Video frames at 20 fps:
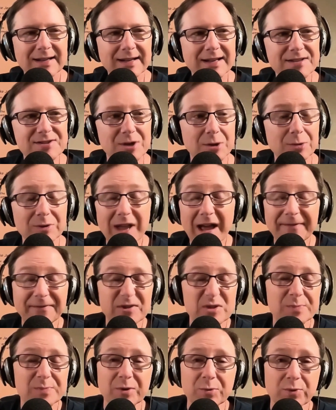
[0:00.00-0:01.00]
And so
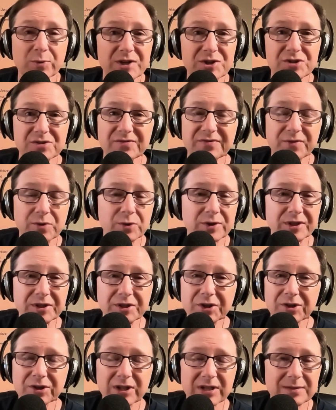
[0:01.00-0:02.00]
life has been rich and full
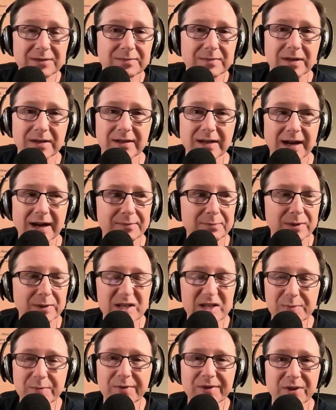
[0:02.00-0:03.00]
and good. God
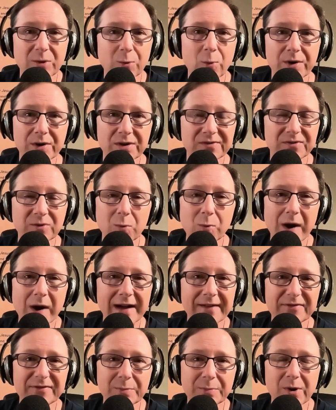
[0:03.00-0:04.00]
blessed me with a wonderful
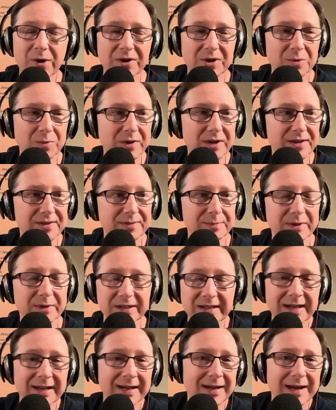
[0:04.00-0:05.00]
wife to partner with.
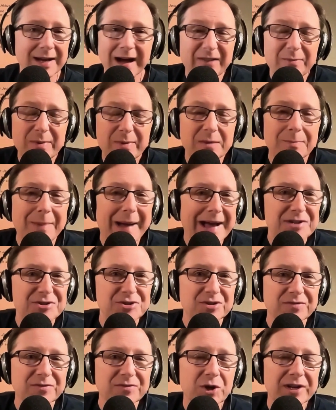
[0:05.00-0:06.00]
But I've been a
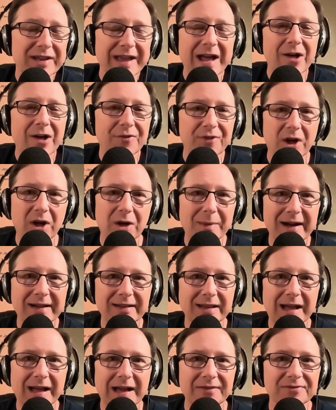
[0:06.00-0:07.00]
bastion of good health all
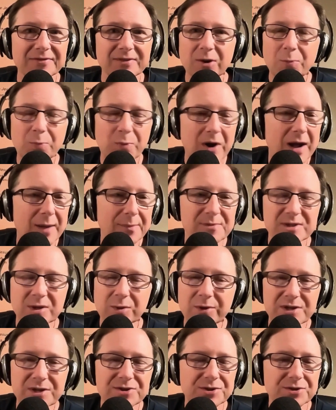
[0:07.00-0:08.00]
my life. No
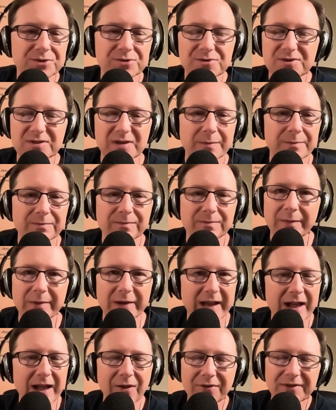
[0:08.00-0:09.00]
problems, no issues. I've
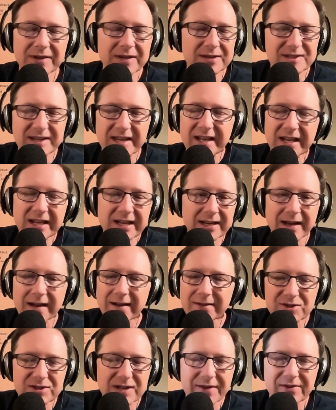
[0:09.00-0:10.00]
been healthy,
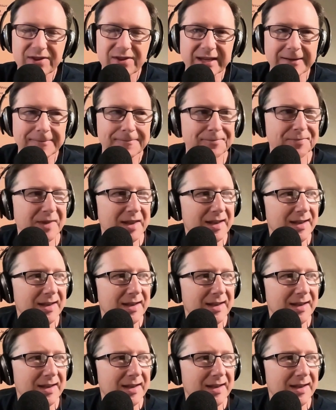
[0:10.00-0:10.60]
skinny, just everything.